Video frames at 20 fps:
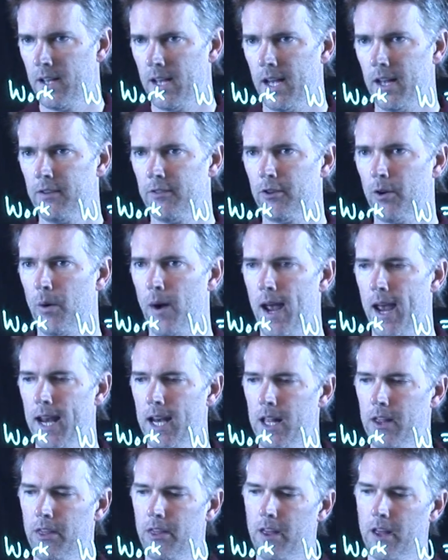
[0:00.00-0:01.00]
And so
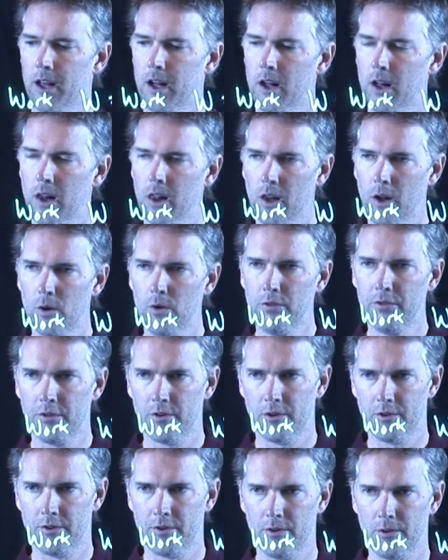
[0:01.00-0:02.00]
anything
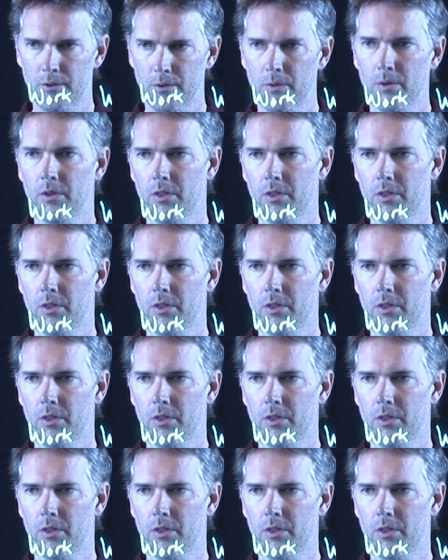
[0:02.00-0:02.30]
closer to